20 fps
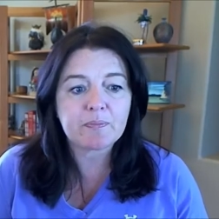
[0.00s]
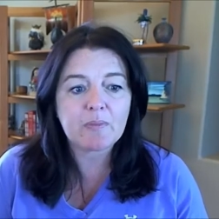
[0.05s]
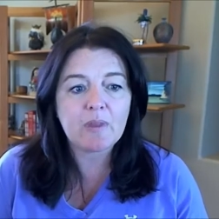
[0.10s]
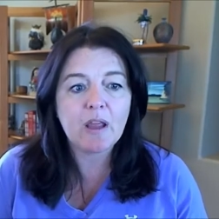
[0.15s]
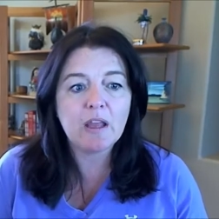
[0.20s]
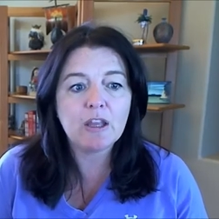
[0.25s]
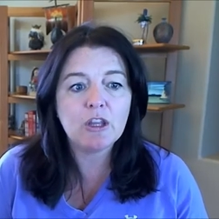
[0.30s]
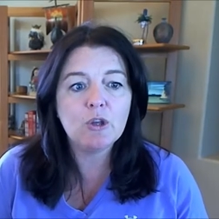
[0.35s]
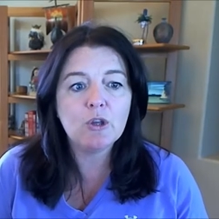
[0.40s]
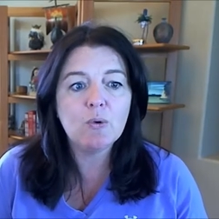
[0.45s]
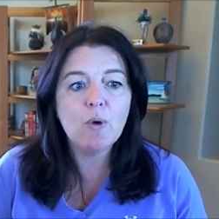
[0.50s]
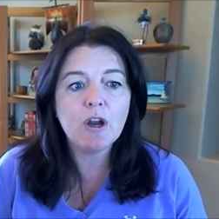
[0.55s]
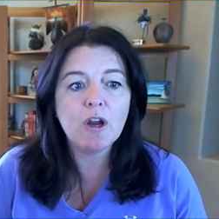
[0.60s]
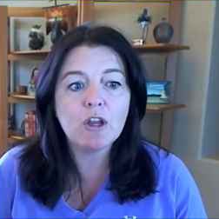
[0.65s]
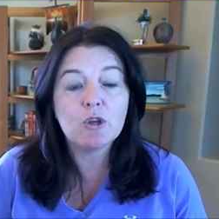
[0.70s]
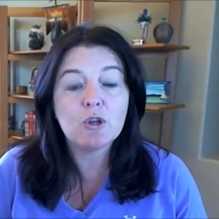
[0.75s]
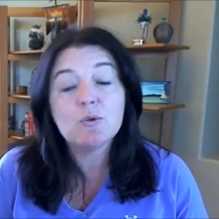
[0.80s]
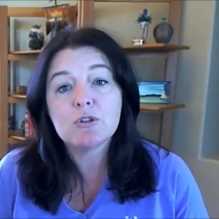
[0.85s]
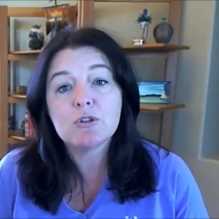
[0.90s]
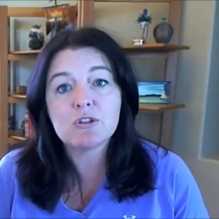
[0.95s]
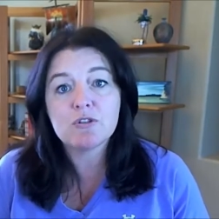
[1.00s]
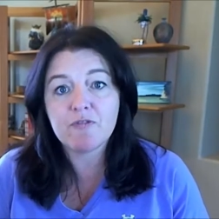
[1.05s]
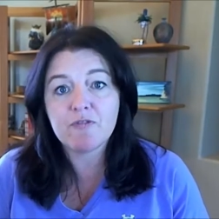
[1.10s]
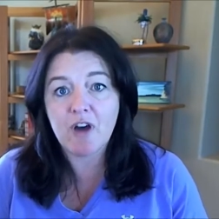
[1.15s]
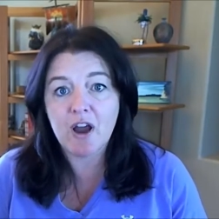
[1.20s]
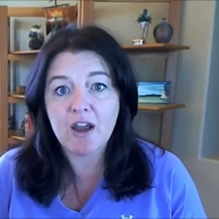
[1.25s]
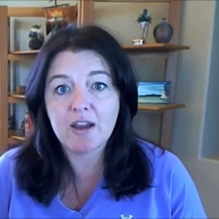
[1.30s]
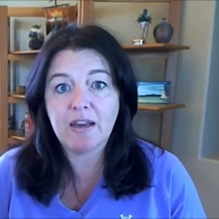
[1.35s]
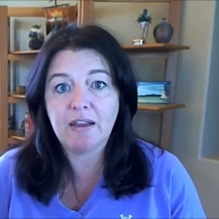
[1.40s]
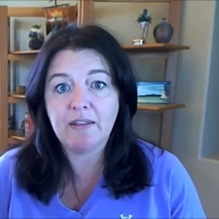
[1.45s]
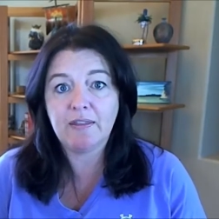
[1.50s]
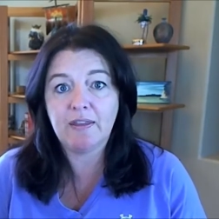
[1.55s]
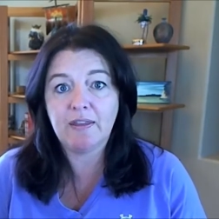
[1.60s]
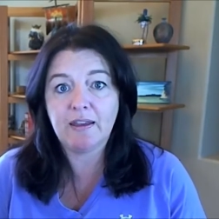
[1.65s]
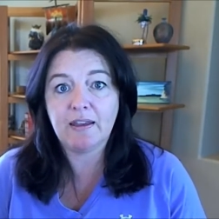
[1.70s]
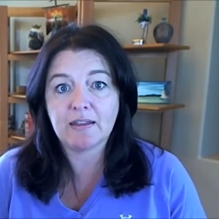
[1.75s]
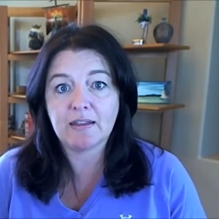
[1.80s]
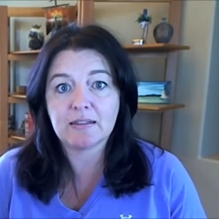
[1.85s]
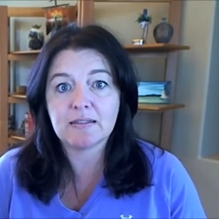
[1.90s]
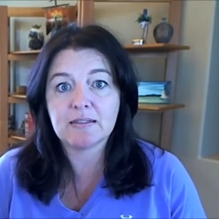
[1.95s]
you are used to finding
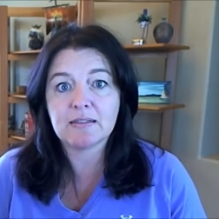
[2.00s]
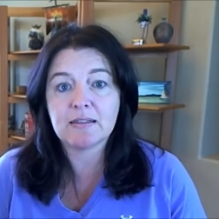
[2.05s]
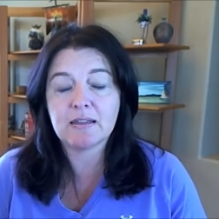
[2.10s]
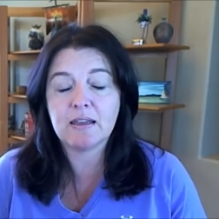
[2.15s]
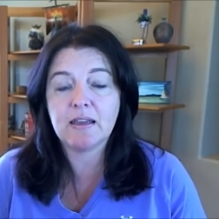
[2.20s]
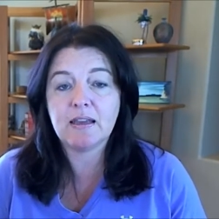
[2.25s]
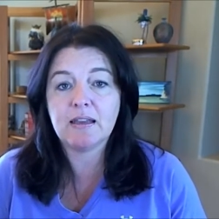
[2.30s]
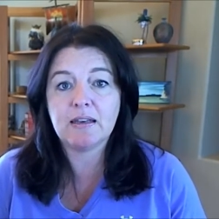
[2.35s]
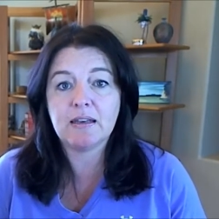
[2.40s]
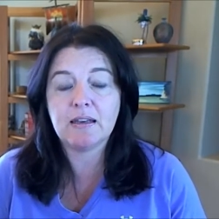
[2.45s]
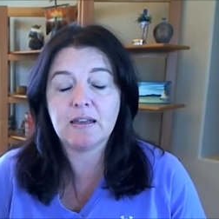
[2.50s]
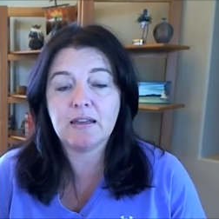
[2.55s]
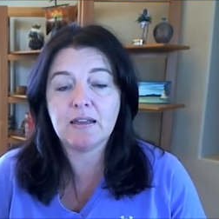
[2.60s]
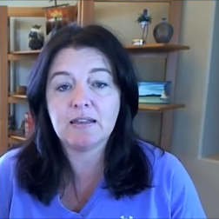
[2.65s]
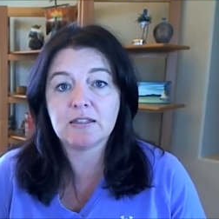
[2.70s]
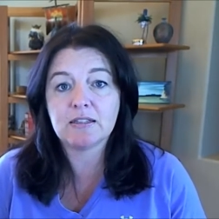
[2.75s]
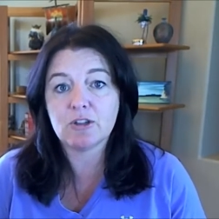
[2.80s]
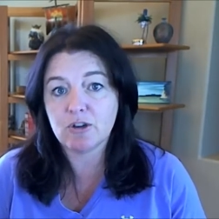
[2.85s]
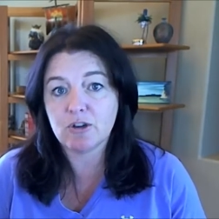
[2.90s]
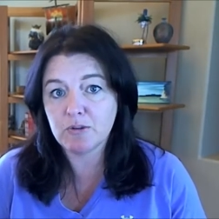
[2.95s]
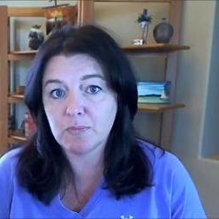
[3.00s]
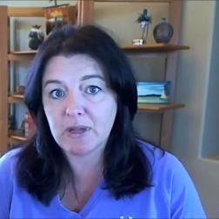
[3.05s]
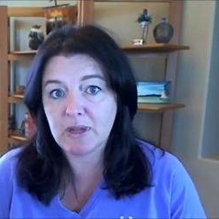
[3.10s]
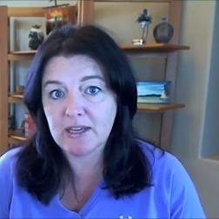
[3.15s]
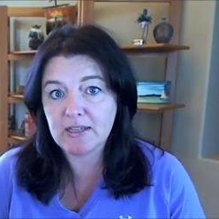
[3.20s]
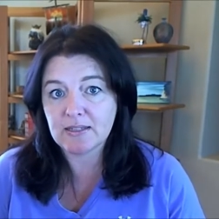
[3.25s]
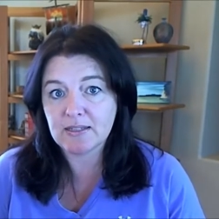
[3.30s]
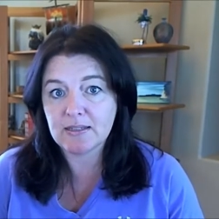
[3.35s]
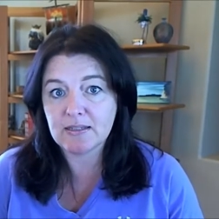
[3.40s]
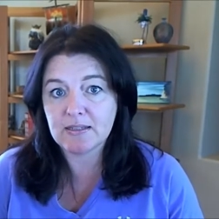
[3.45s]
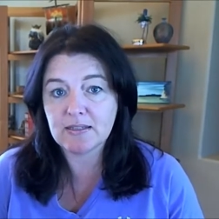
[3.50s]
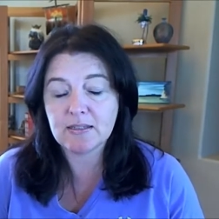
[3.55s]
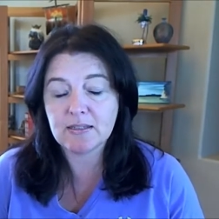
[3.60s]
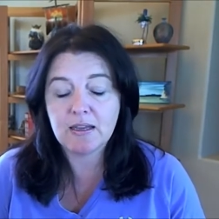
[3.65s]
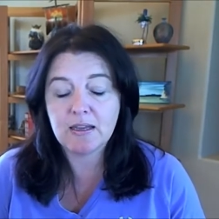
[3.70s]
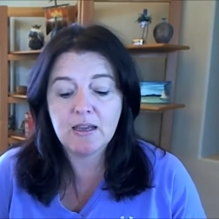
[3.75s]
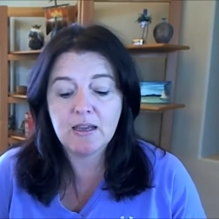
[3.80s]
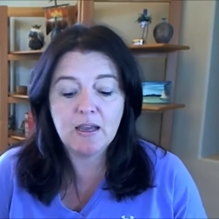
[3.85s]
things in, in certain places.